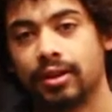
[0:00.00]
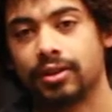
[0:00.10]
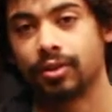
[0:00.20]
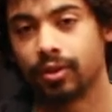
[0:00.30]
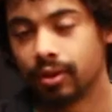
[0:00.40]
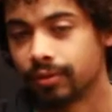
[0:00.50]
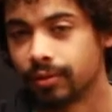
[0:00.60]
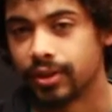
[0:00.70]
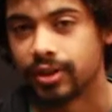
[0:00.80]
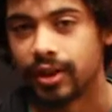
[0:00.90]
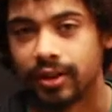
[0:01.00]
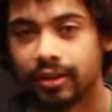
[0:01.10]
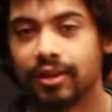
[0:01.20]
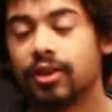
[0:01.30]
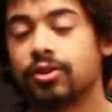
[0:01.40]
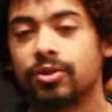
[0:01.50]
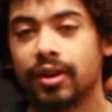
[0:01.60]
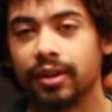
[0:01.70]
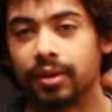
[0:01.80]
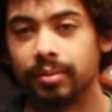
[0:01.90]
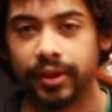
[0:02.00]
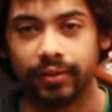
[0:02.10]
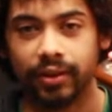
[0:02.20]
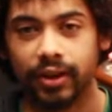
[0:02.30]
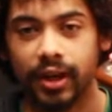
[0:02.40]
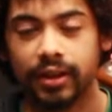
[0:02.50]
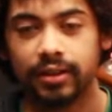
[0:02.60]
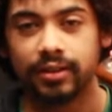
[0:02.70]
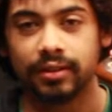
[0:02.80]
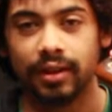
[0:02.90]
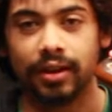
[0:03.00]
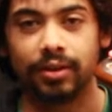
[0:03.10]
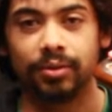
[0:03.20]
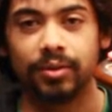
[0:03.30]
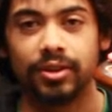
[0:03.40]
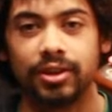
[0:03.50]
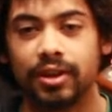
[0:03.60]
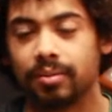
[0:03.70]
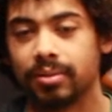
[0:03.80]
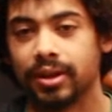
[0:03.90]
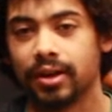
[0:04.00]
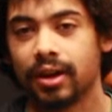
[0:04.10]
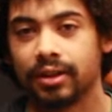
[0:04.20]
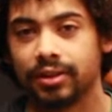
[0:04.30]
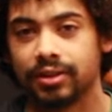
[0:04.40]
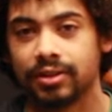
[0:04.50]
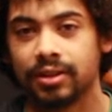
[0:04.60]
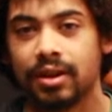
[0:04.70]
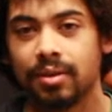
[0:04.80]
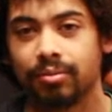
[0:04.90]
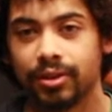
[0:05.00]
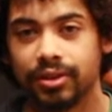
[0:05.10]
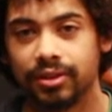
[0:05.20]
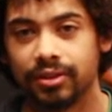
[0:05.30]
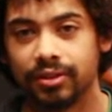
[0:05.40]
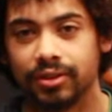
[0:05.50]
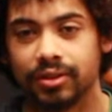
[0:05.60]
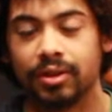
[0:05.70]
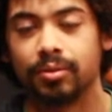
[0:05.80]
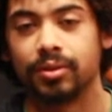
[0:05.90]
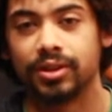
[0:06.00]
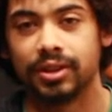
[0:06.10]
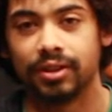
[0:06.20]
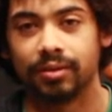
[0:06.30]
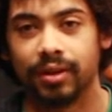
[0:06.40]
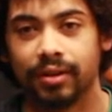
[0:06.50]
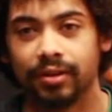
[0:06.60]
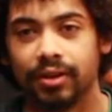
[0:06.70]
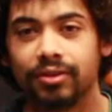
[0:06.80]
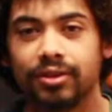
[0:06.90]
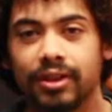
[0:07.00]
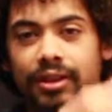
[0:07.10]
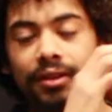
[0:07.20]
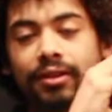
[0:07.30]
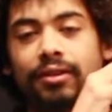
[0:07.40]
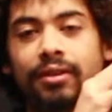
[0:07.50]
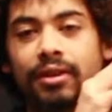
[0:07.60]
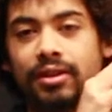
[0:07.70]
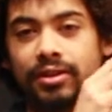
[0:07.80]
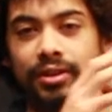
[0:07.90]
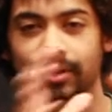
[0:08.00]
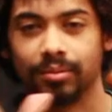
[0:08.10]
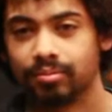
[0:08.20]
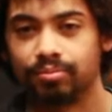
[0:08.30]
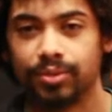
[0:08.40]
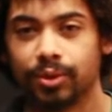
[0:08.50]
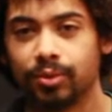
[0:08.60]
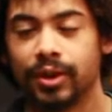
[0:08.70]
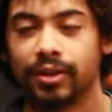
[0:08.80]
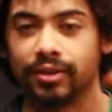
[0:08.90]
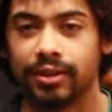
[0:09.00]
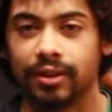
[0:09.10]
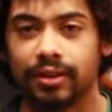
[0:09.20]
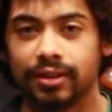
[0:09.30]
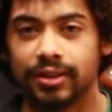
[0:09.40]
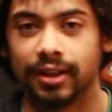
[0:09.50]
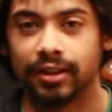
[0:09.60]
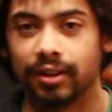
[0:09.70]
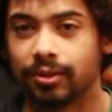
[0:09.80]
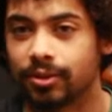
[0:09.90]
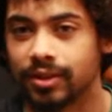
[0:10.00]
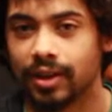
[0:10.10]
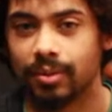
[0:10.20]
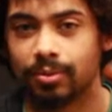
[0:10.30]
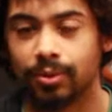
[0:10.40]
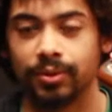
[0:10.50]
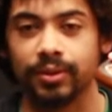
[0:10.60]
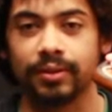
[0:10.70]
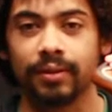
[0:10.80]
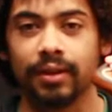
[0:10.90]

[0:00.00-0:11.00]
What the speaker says: So golf originated in Australia, believe it or not, and it originated because prisoners would dig around underneath to build wells and things like that, or escape routes.